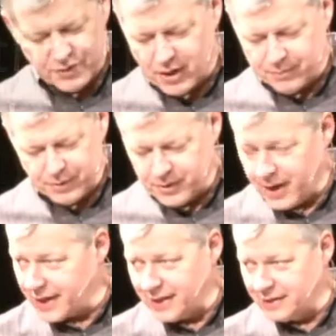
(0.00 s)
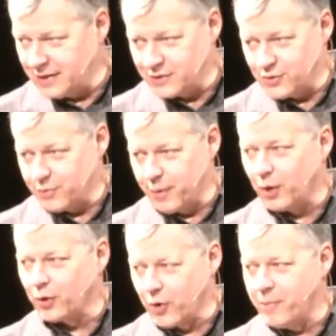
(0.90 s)
Nope, you're not getting into the
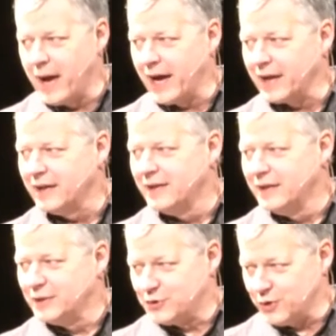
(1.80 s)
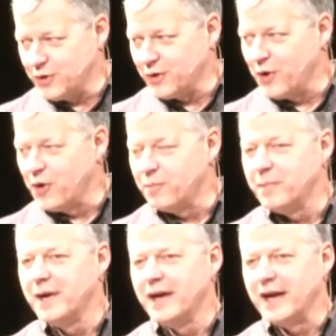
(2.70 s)
boat. Go back to your home
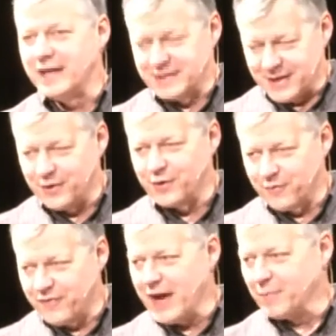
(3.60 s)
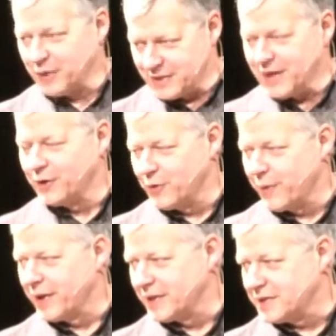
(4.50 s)
and tell your family, tell your
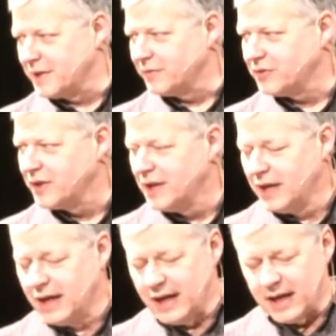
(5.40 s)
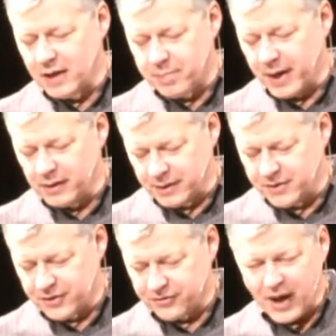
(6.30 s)
relatives. And apparently,
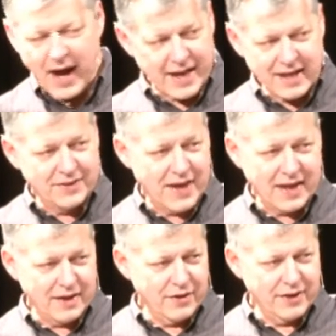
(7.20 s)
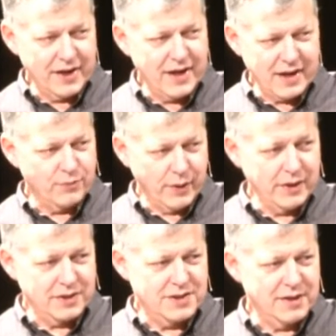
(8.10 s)
this guy in that area had
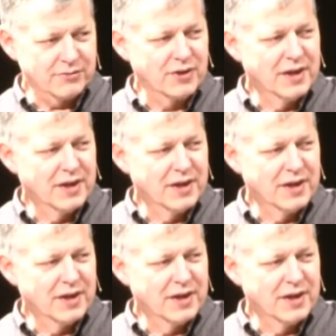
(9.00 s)
relatives